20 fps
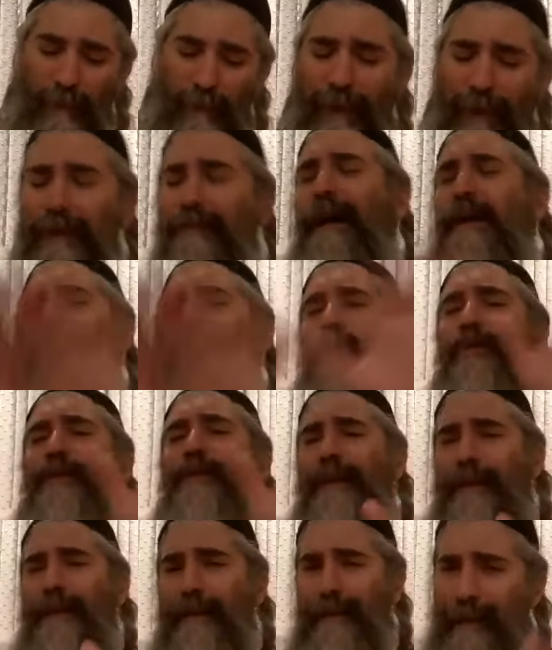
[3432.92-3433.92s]
Big
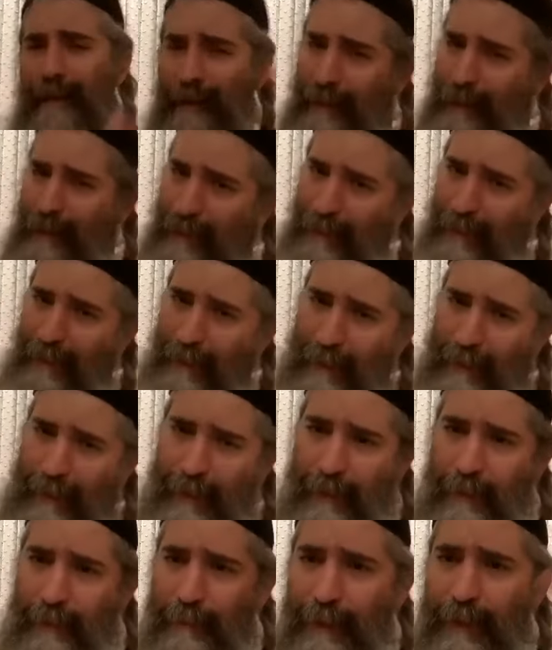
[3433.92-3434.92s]
machloket
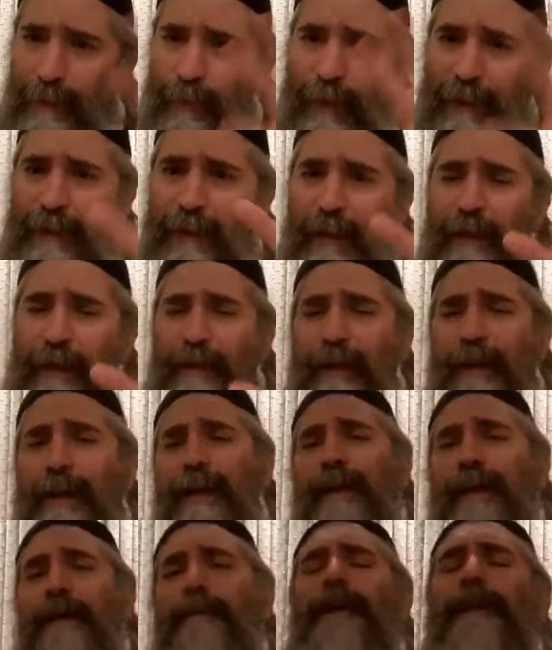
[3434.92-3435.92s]
between uh, the
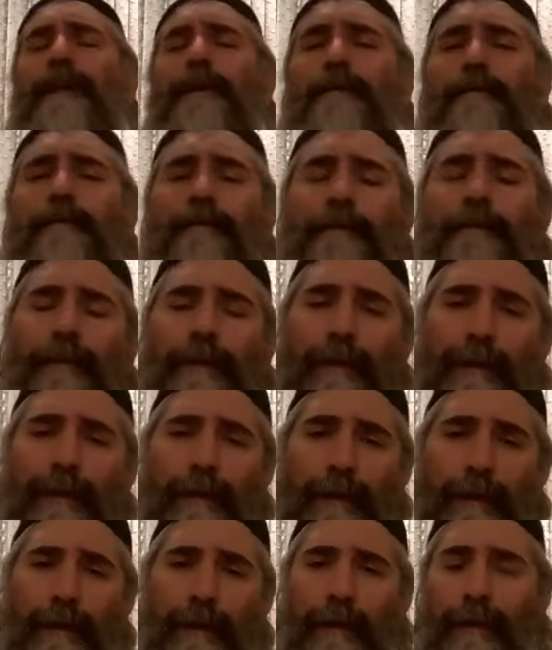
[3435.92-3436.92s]
Chachamim.
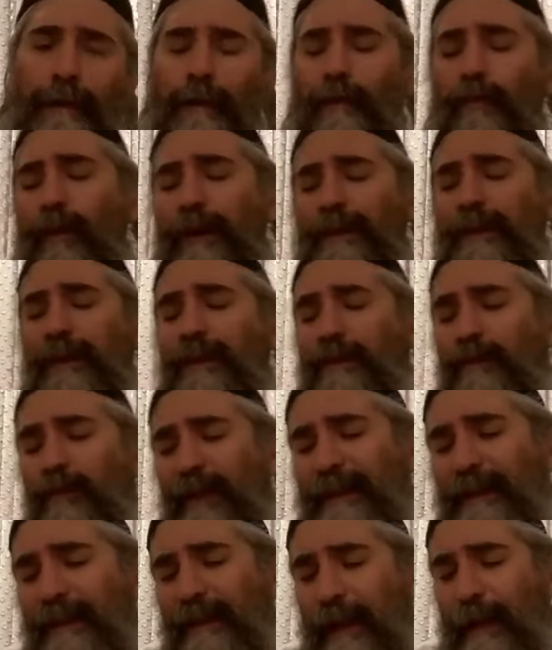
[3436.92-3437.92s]
What, does,
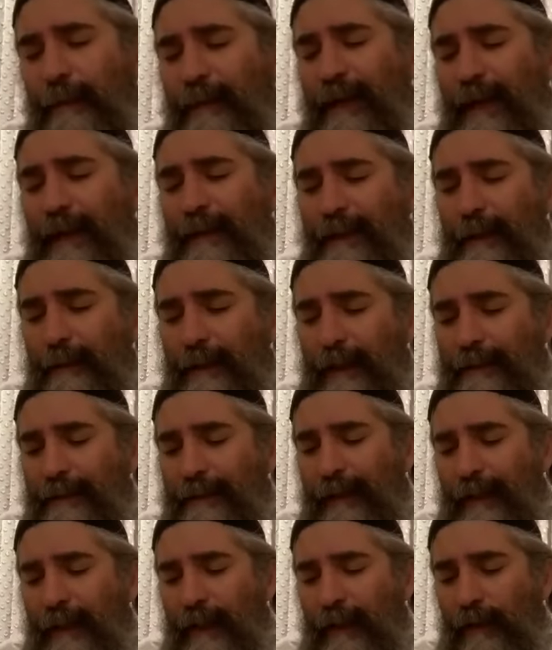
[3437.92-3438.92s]
what did Rabbi Azam and
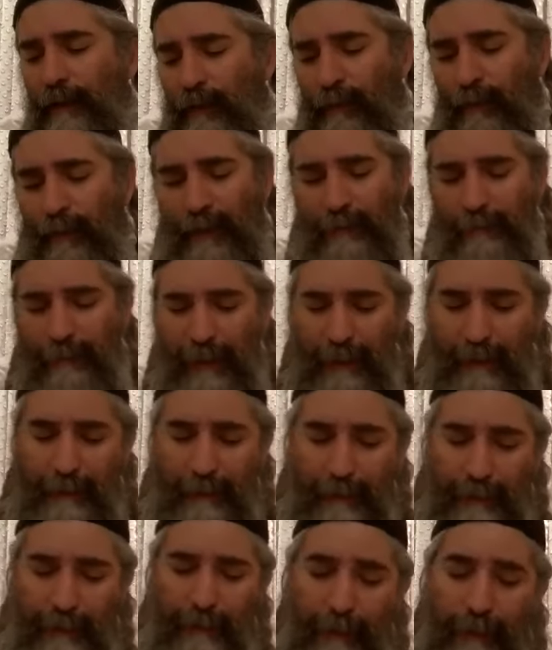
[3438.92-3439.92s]
Azariah really
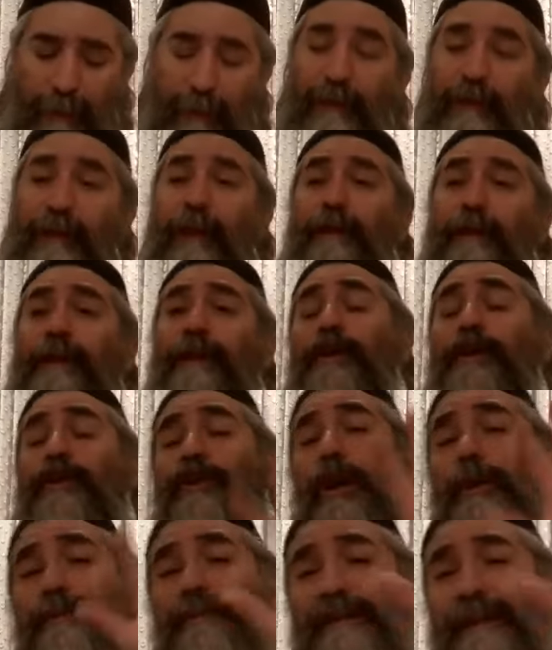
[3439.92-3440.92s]
mean?
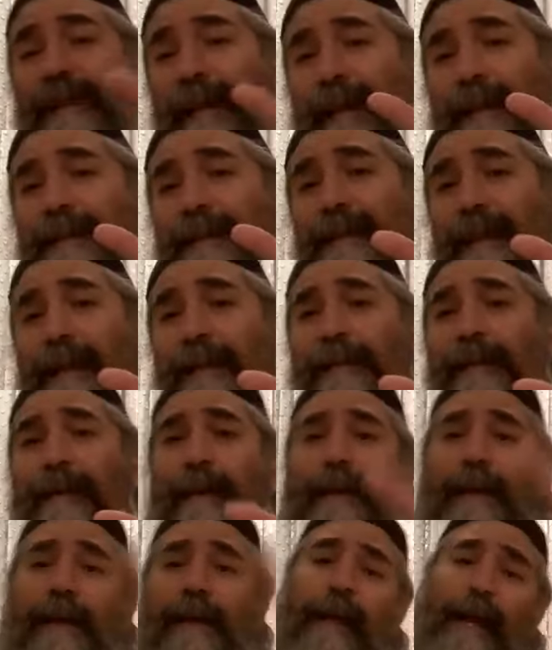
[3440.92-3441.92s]
Some say that
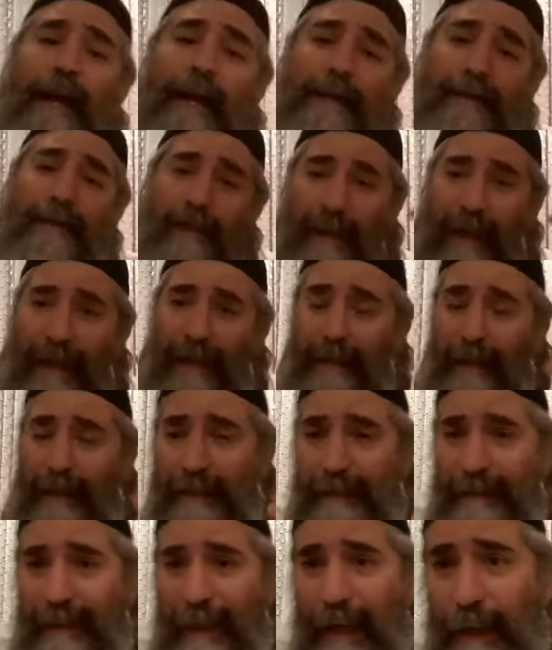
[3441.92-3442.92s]
at, the, at
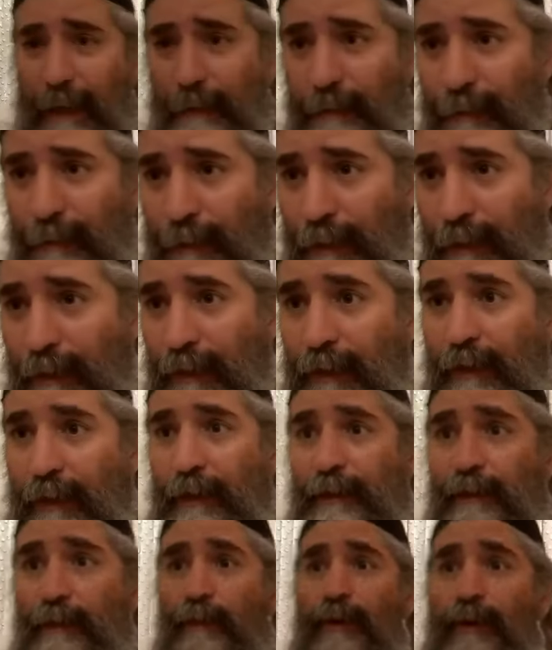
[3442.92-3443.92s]
his time,
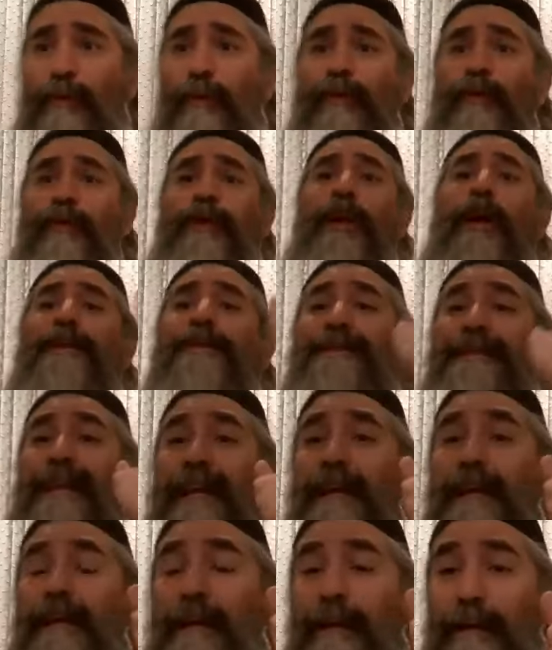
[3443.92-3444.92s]
we were not
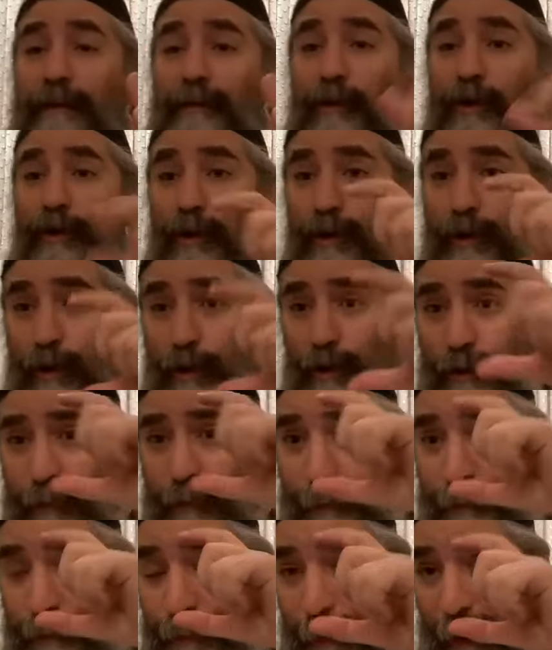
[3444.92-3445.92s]
saying the third
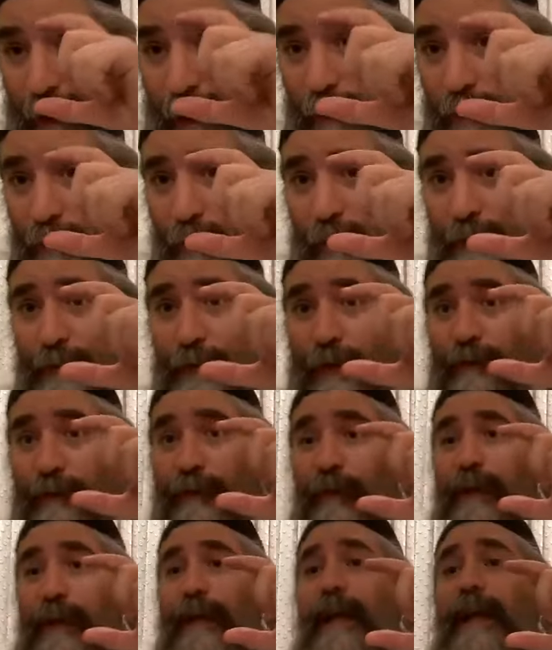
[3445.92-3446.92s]
paragraph
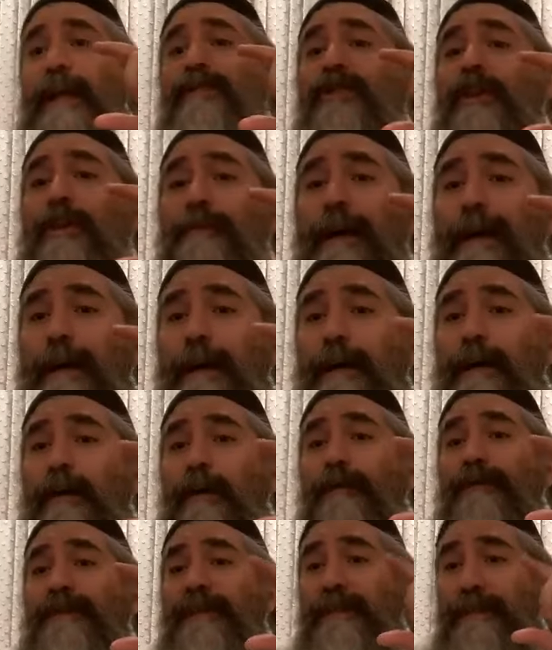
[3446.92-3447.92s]
of Kriyat Shema,
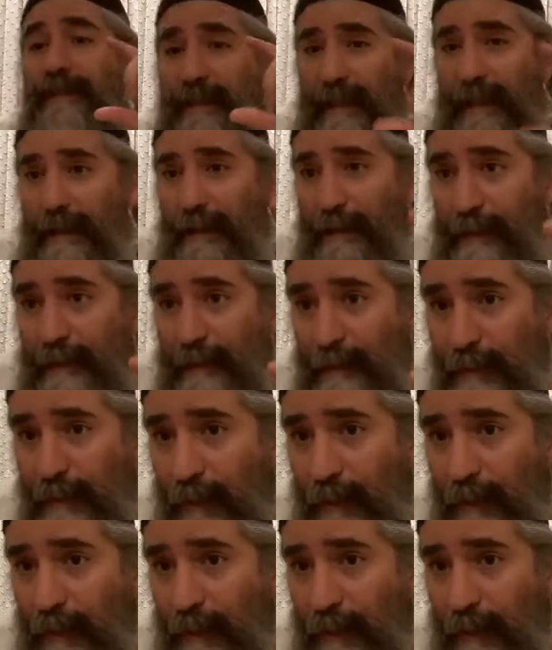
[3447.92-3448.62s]
of Tzitzit.